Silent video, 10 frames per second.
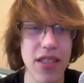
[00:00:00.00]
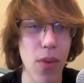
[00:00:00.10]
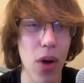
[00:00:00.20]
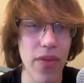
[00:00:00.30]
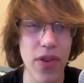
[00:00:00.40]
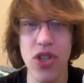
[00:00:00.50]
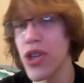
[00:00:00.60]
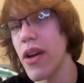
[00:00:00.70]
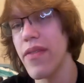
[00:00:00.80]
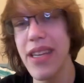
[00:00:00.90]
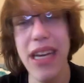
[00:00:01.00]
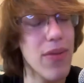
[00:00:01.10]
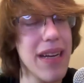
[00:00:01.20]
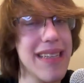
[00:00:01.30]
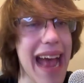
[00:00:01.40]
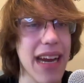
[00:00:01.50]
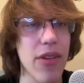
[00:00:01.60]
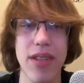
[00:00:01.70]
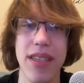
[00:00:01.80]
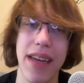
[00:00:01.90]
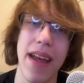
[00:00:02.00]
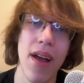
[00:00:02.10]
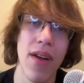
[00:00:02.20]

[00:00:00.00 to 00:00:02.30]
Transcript: small version of decreased accuracy